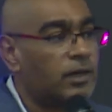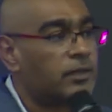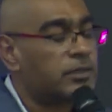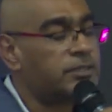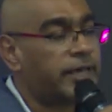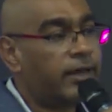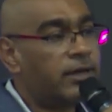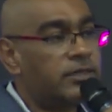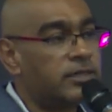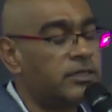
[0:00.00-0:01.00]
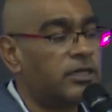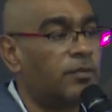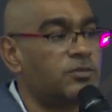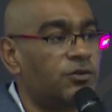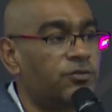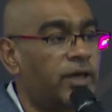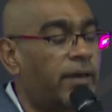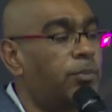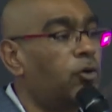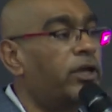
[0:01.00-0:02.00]
The second is in terms of the
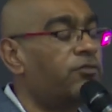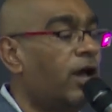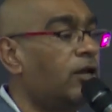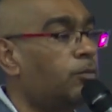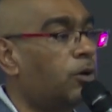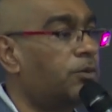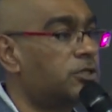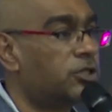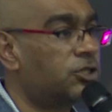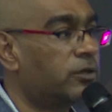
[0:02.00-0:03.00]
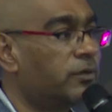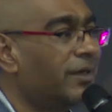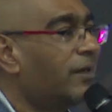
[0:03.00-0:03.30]
employee value proposition,